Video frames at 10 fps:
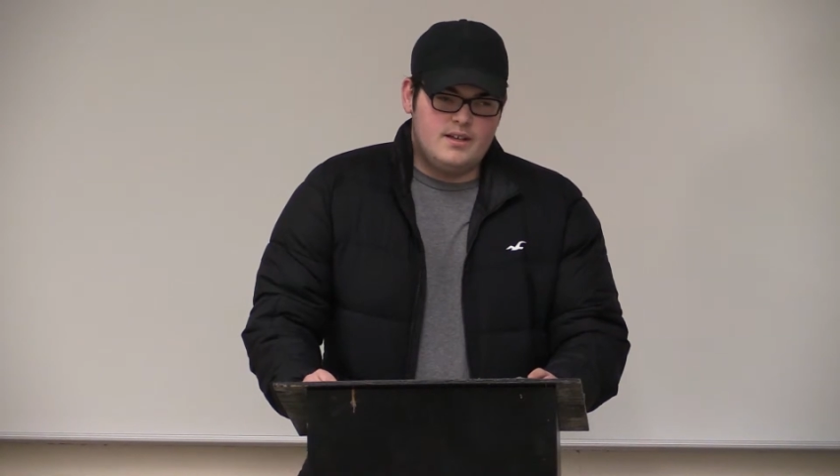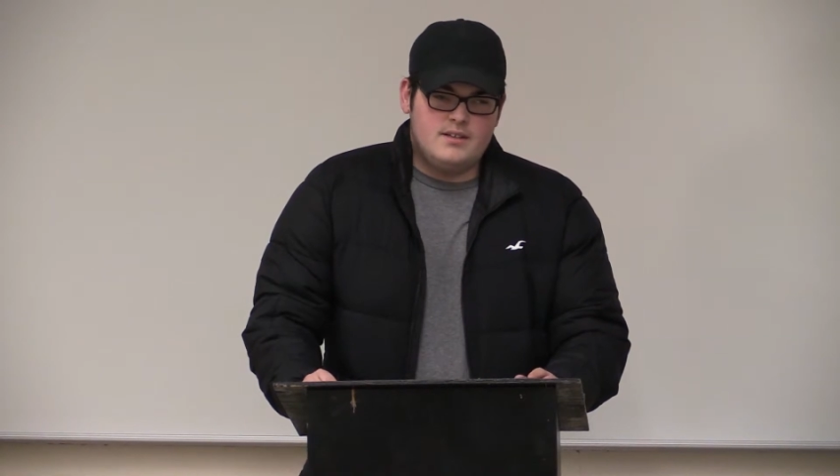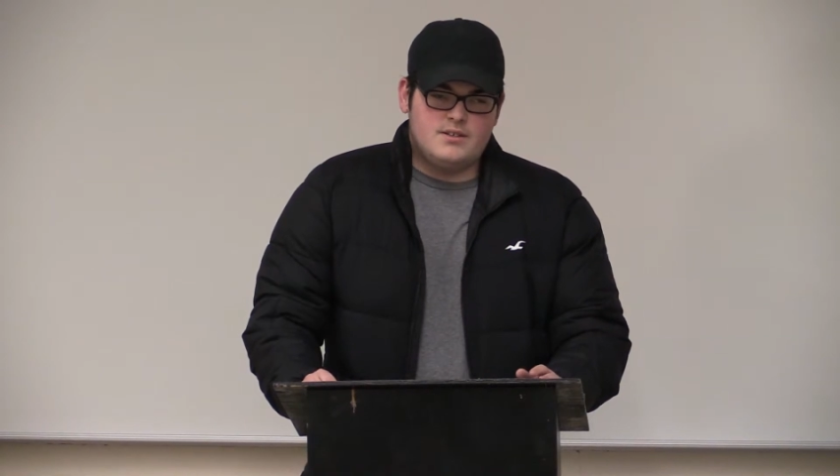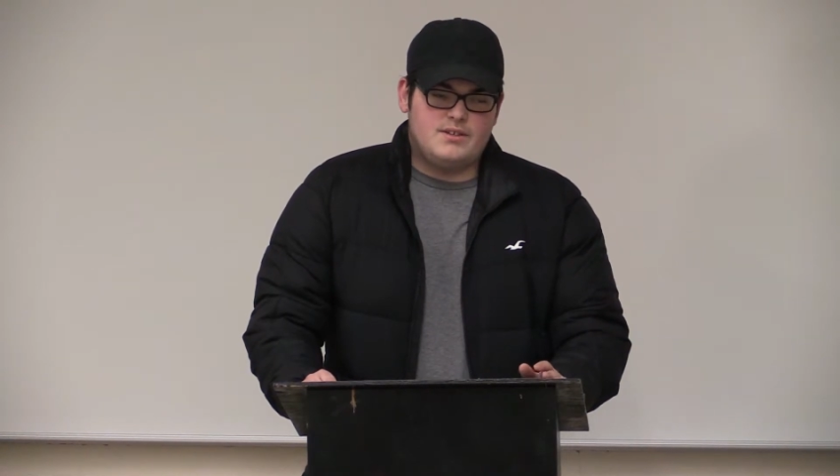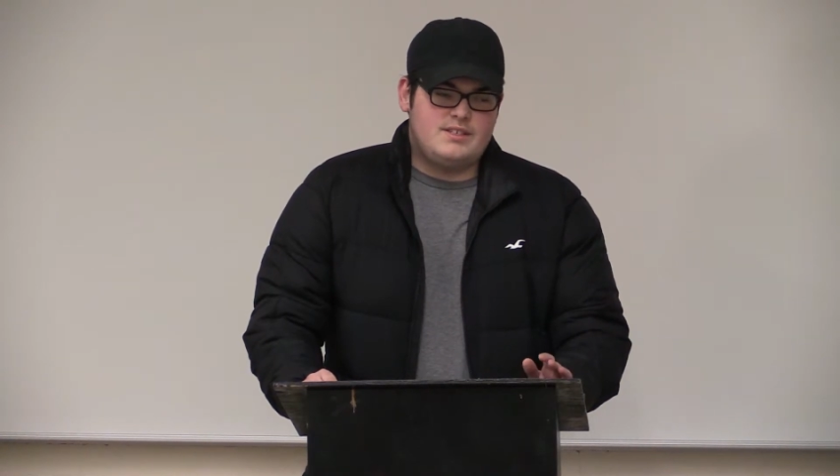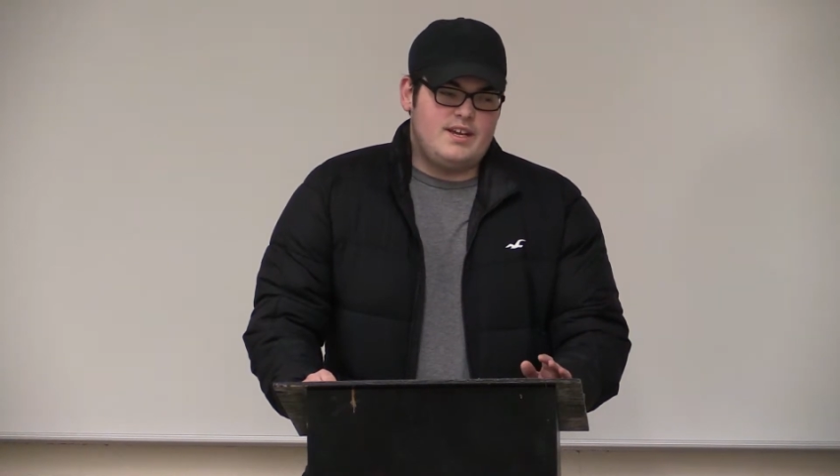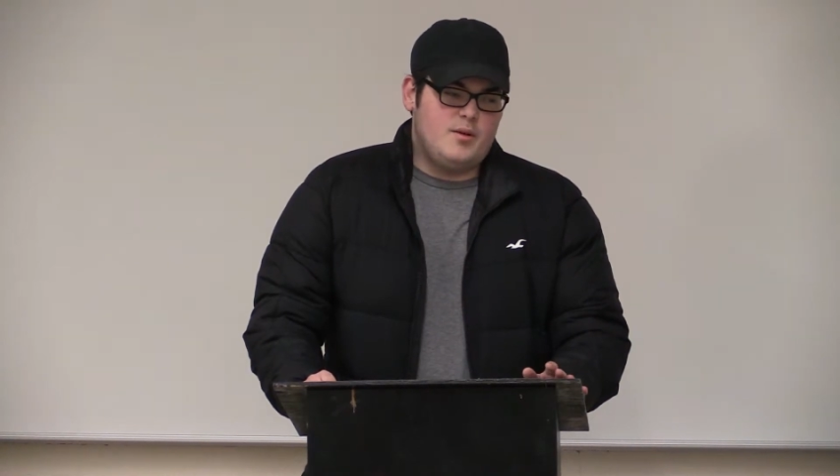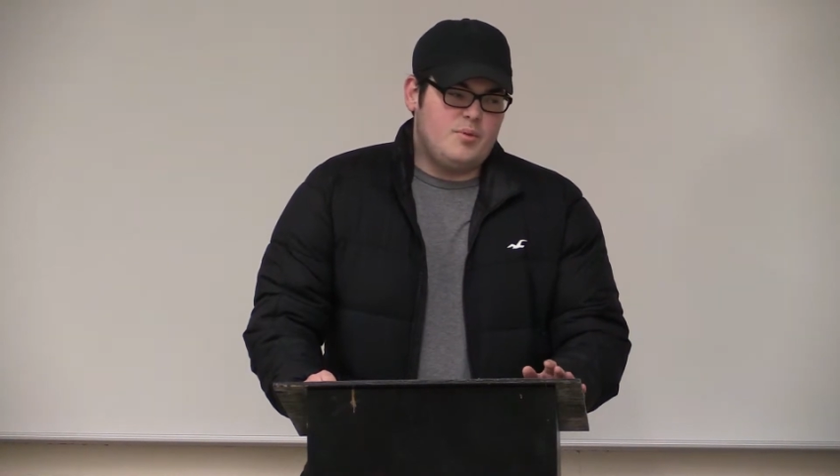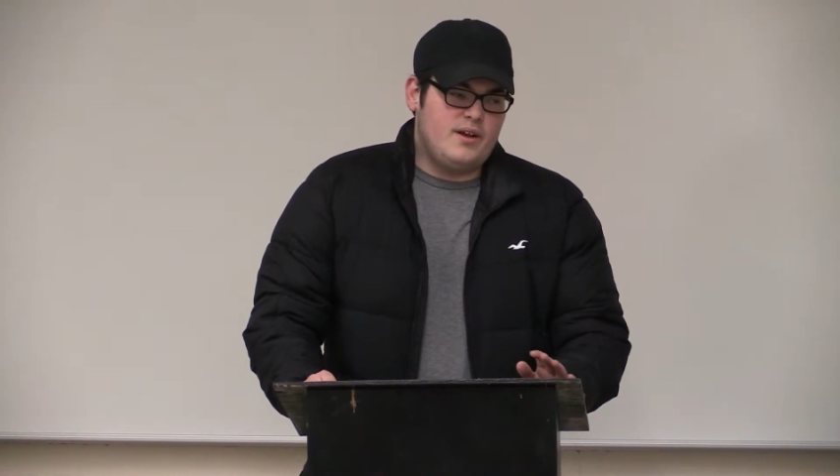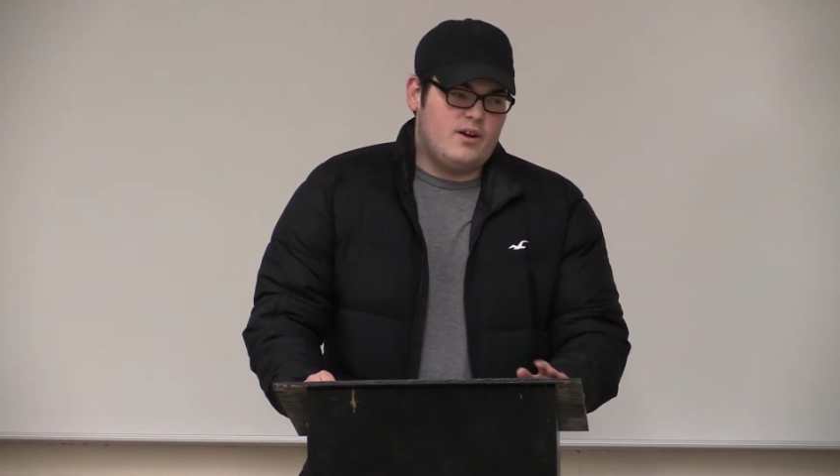So let's say you're
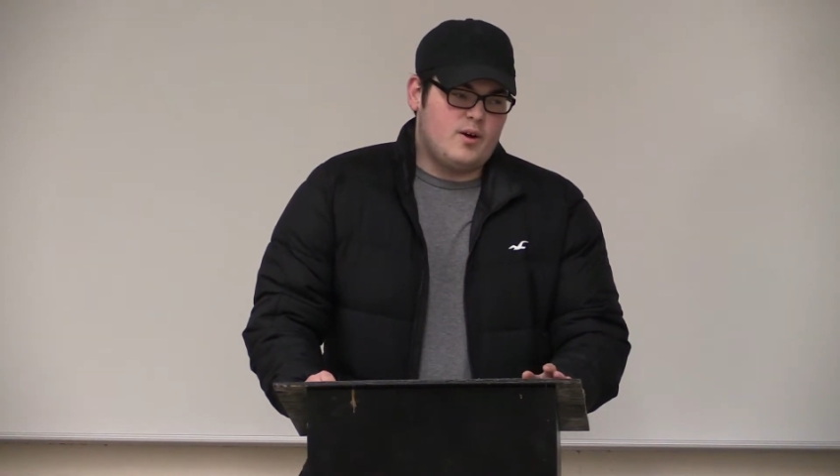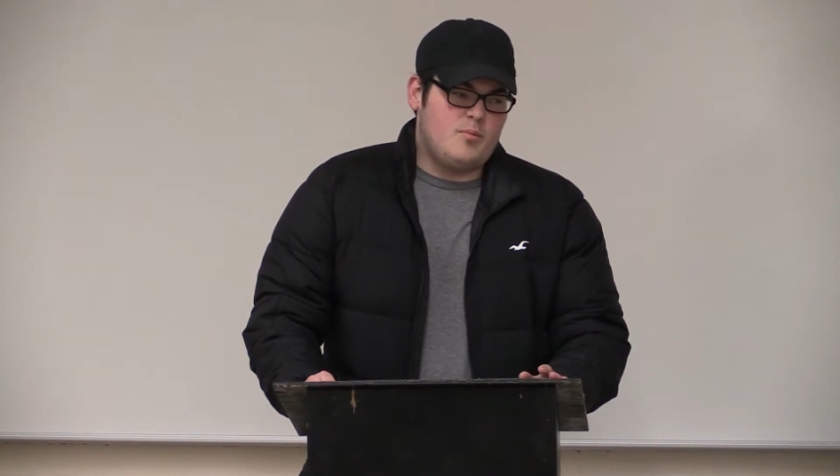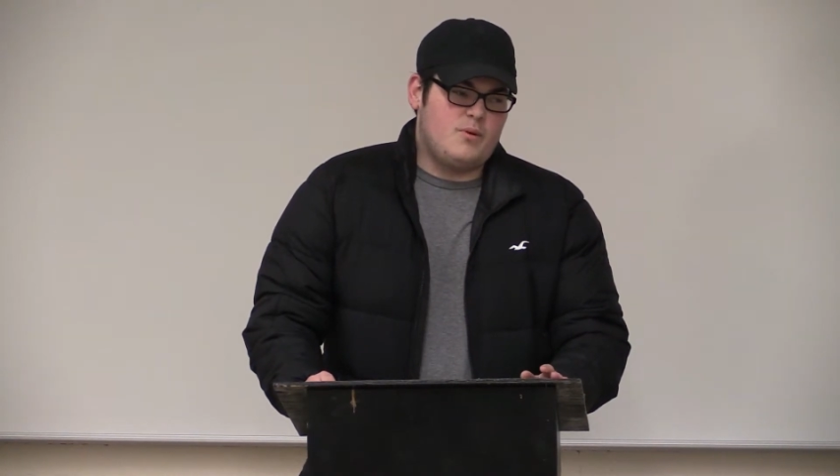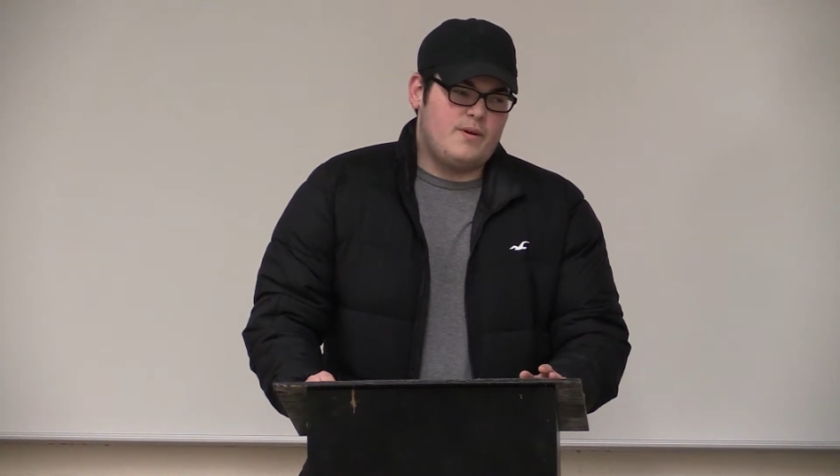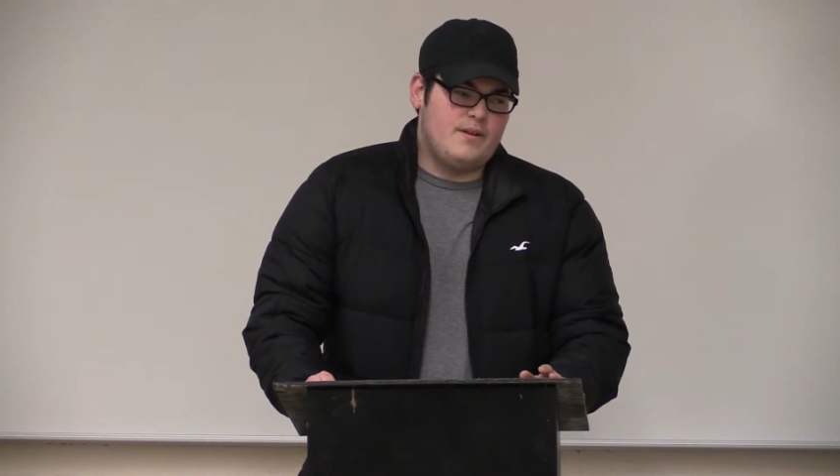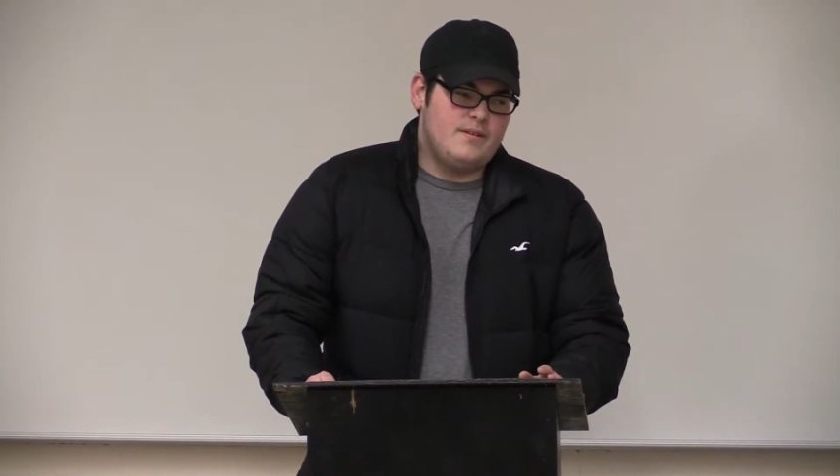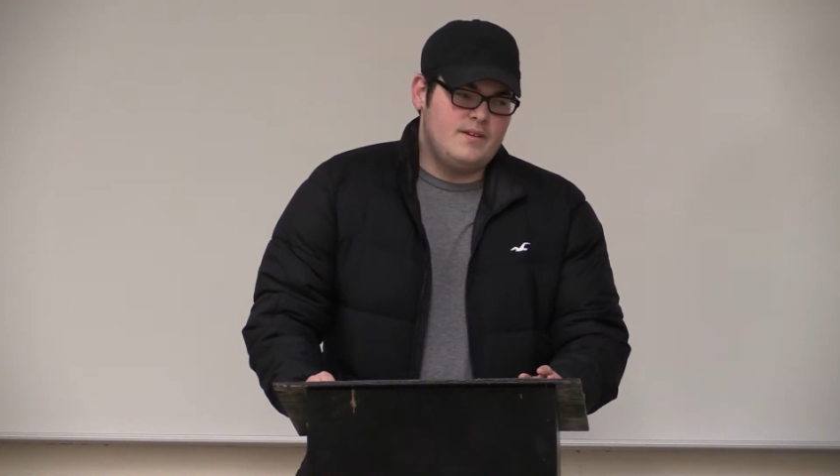playing Hardpoint,